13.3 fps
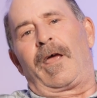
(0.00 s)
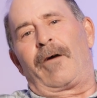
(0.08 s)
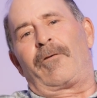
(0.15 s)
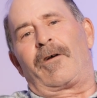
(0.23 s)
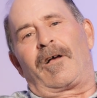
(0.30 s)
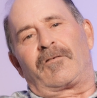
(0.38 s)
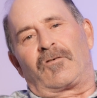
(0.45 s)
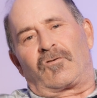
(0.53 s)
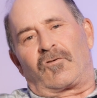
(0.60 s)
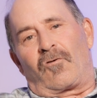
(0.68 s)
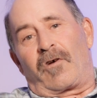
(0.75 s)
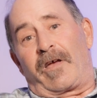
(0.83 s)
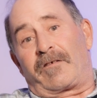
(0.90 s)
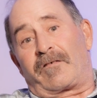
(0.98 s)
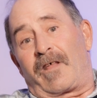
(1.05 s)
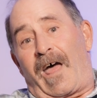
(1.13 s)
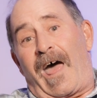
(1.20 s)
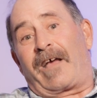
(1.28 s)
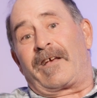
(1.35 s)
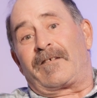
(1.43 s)
and we also showcase the
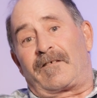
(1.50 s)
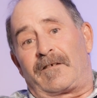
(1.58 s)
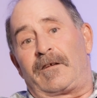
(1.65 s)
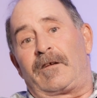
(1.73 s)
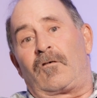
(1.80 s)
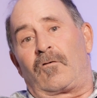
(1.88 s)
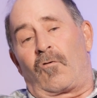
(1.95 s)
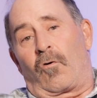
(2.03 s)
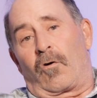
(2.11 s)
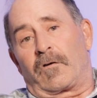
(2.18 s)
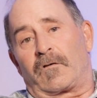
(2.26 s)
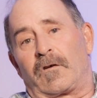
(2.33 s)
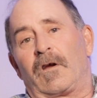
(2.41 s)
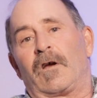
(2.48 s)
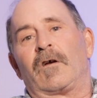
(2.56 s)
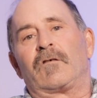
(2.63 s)
XC course.